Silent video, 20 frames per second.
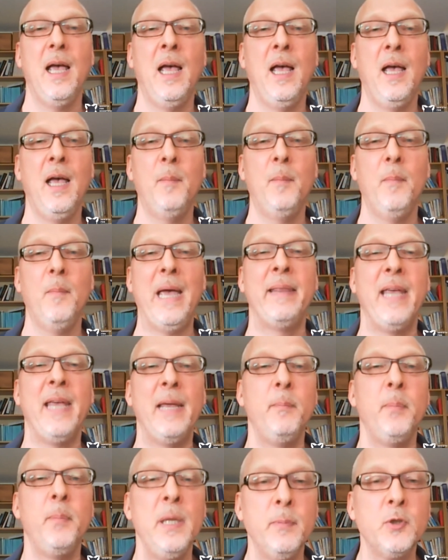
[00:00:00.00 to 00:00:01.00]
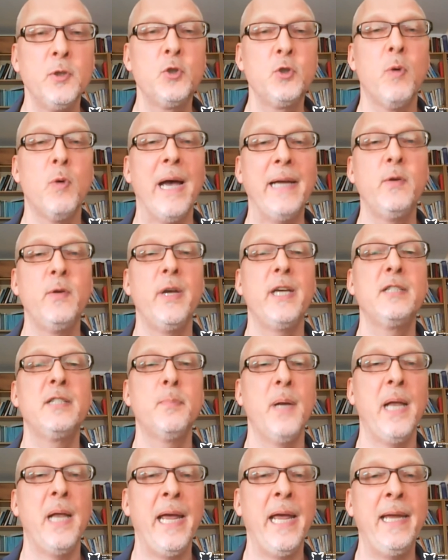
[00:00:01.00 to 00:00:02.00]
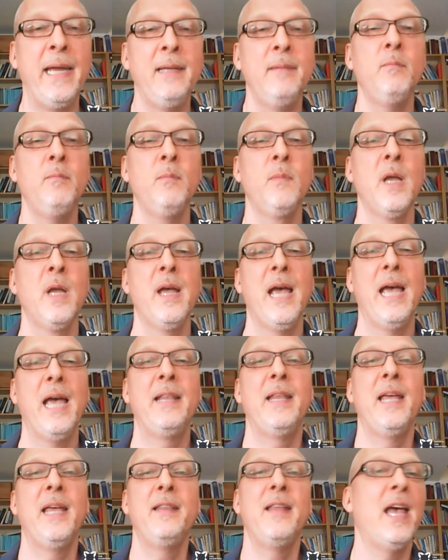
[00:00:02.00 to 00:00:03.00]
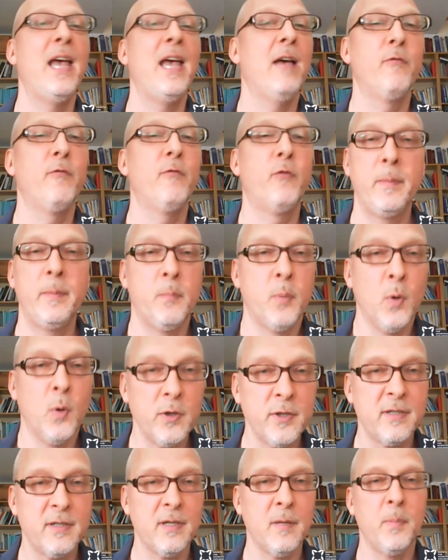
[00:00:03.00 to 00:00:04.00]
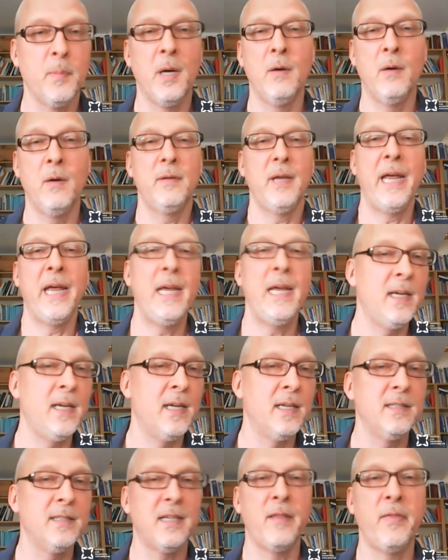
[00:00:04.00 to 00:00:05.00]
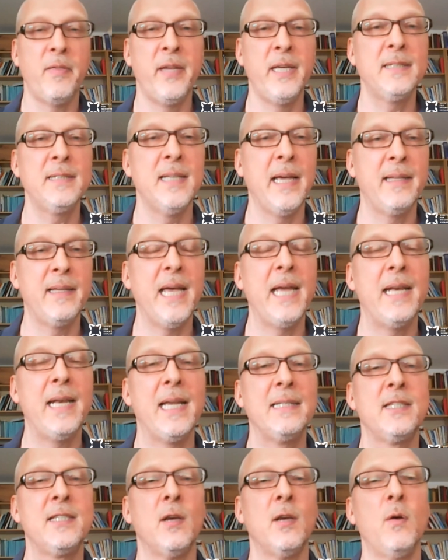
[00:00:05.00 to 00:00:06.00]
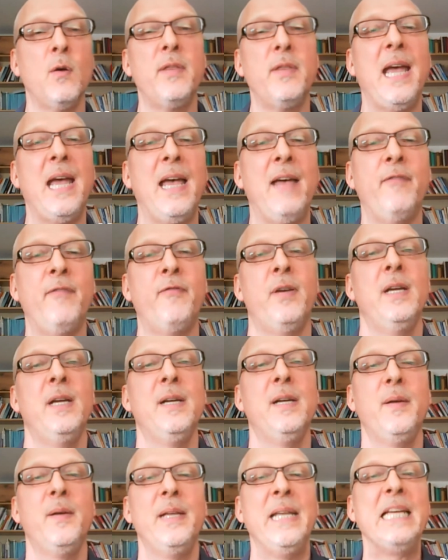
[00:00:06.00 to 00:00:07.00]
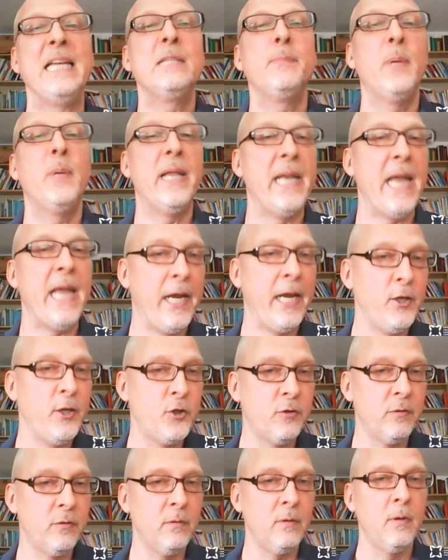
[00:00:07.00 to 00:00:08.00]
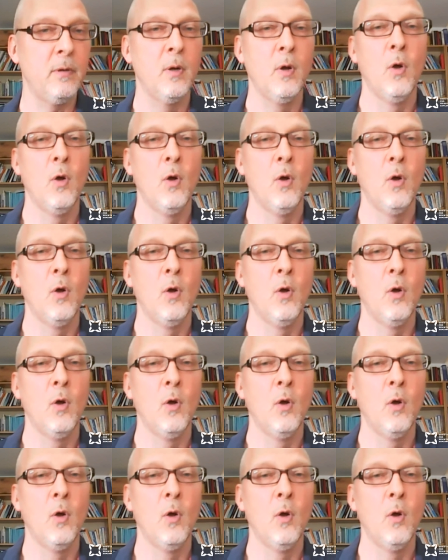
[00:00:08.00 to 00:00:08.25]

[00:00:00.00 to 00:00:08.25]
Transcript: Um, and then people try to explain and then they have read books about aliens and things like that. And so they have an explanation